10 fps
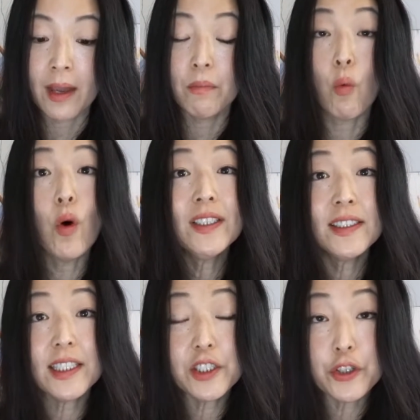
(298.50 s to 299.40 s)
But once
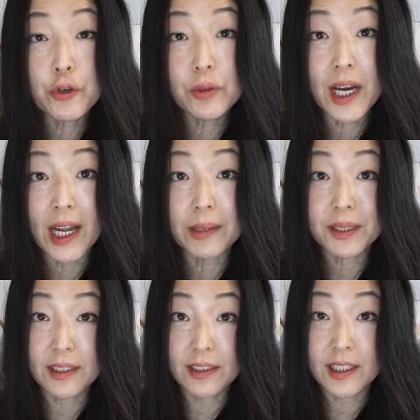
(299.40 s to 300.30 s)
these two
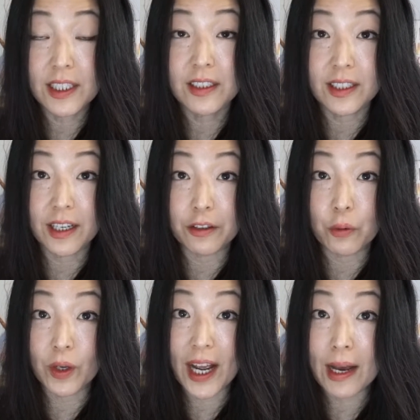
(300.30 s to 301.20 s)
types stick together,
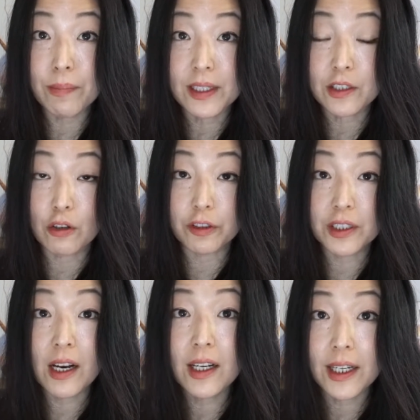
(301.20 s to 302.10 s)
what happens over
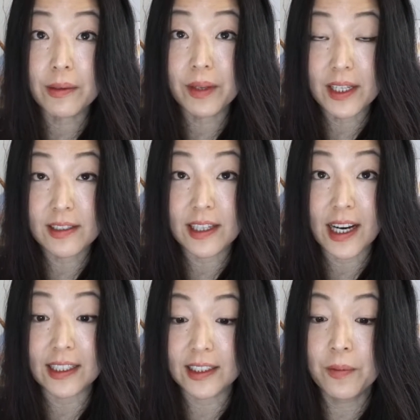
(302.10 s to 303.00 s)
time is
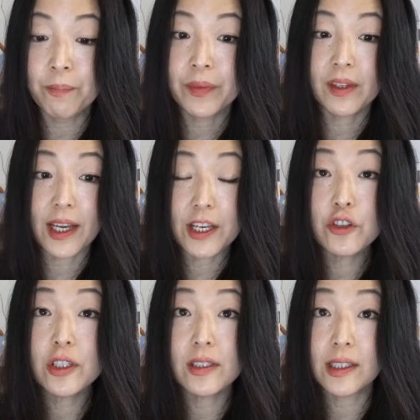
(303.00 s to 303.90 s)
that the
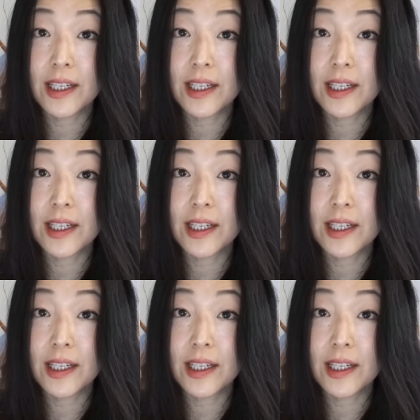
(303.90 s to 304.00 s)
anxiously